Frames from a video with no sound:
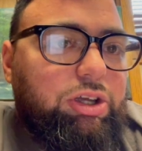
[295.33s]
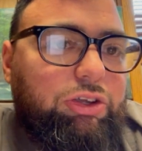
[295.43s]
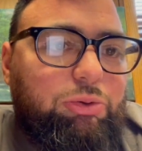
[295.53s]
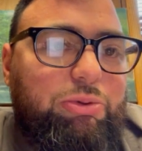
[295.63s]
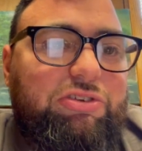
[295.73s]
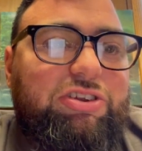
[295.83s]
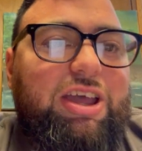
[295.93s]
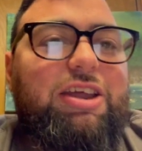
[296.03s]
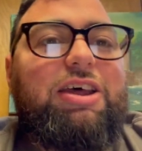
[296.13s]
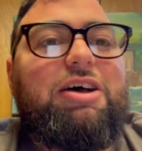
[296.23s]
You will
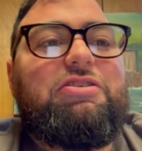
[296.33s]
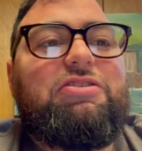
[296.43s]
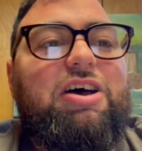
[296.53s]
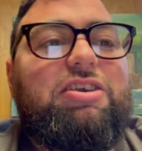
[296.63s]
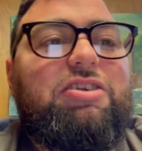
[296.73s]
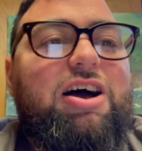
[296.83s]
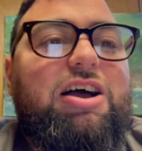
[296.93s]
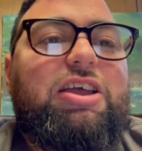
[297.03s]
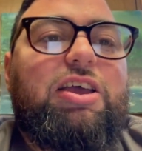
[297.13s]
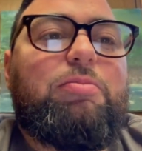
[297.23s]
stand outside
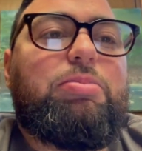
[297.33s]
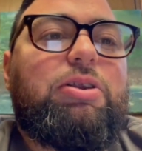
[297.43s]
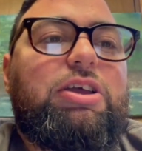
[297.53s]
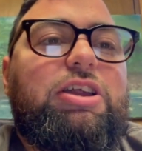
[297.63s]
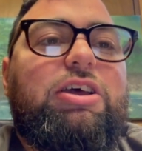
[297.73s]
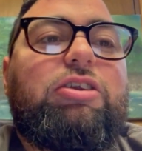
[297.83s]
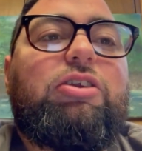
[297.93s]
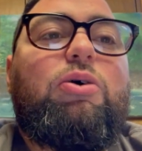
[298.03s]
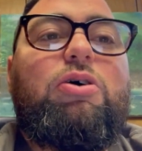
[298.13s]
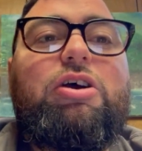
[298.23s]
knocking and pleading,
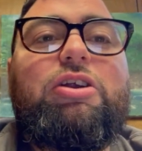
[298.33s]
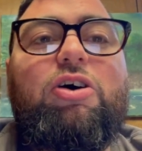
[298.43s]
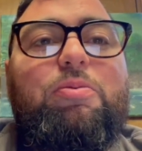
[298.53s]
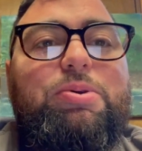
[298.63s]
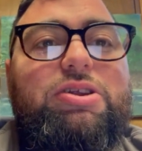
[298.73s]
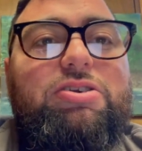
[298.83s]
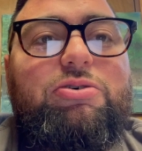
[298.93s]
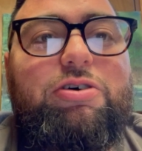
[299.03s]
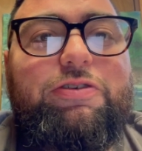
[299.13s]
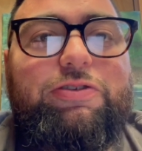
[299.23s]
Lord, open the
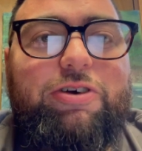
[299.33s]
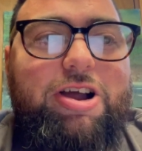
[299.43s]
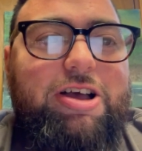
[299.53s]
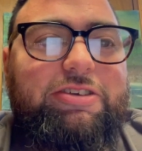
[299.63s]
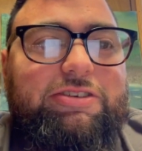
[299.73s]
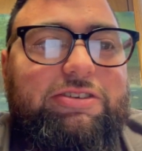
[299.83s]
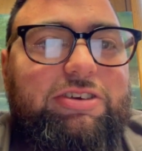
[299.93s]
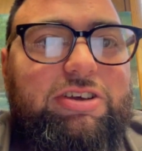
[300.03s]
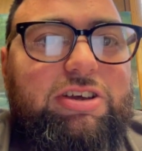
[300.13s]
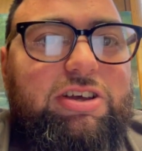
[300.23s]
door for us.
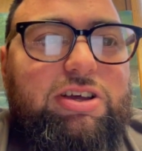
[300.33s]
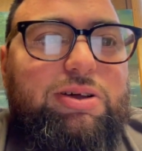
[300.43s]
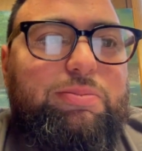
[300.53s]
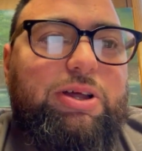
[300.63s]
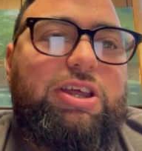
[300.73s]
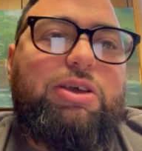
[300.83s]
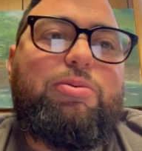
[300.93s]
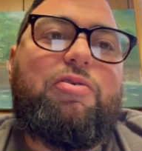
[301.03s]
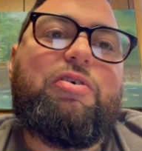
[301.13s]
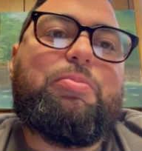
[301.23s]
But he
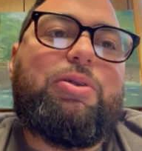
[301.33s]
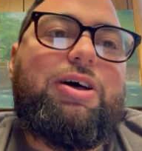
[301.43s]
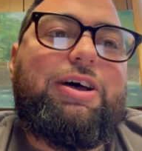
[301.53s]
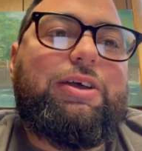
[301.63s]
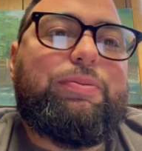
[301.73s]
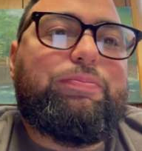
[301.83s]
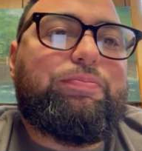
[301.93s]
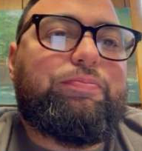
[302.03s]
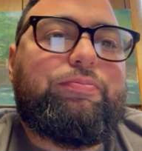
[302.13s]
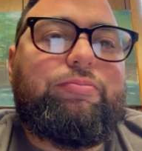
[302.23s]
will reply,
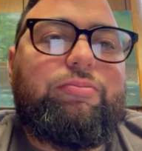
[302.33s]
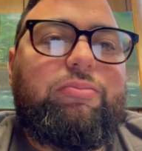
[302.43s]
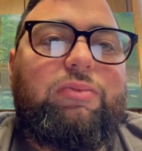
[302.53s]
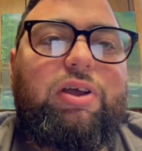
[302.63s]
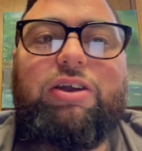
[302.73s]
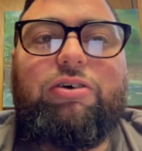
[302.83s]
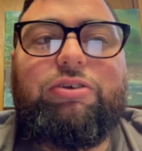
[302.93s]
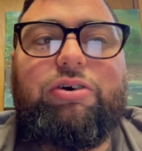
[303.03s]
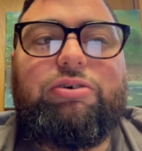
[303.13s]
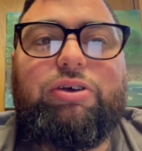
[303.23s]
I don't
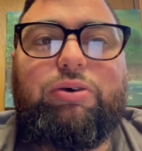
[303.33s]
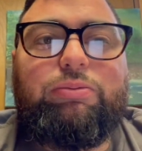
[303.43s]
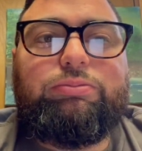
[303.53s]
know you